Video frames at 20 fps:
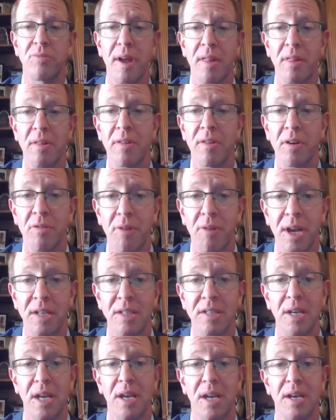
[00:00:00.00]
rather than
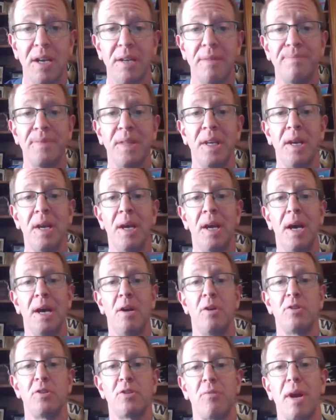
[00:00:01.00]
grandstanding.
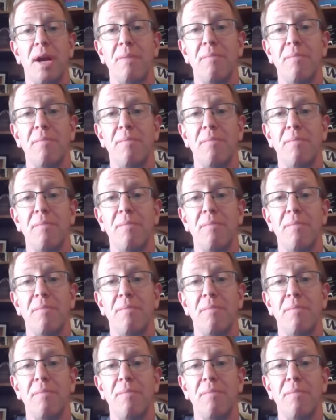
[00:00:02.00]
I also